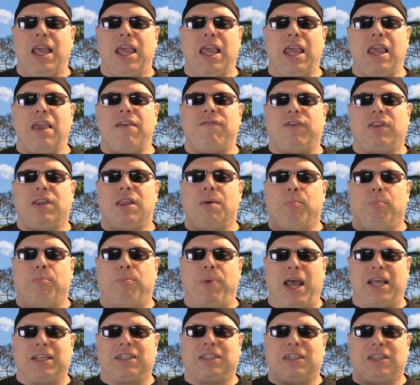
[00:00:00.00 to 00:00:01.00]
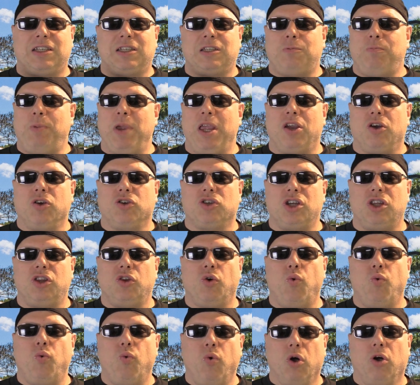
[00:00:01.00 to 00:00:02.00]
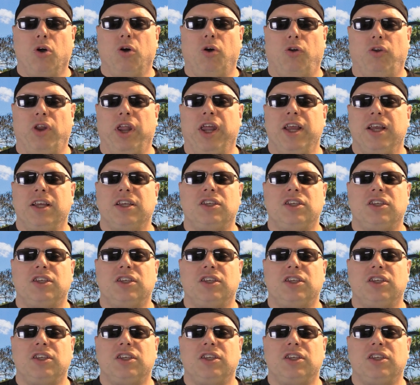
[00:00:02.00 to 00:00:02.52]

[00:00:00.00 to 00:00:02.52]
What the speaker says: Even the best speakers in the world